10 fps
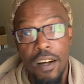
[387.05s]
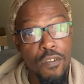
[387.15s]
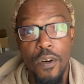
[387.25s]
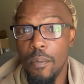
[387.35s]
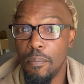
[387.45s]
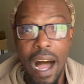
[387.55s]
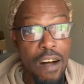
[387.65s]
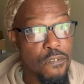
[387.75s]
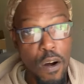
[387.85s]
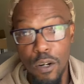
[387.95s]
From my
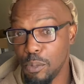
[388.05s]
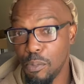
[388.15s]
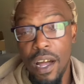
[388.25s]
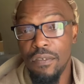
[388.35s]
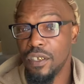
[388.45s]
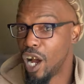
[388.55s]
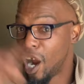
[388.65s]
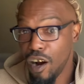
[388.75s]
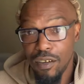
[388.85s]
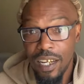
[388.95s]
first breath to
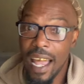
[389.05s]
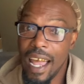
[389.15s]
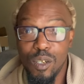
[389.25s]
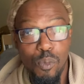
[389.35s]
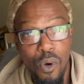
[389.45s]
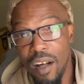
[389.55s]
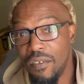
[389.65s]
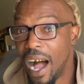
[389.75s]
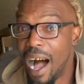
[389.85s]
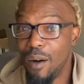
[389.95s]
her last breath,
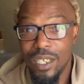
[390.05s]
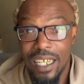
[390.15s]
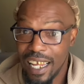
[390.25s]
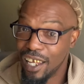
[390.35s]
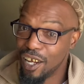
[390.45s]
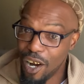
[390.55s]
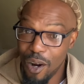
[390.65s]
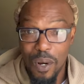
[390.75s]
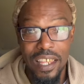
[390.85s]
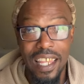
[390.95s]
I was in love
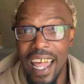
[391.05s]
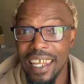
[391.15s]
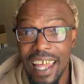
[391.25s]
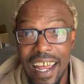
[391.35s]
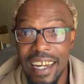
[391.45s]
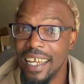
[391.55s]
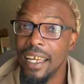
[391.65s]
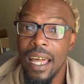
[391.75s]
with that lady,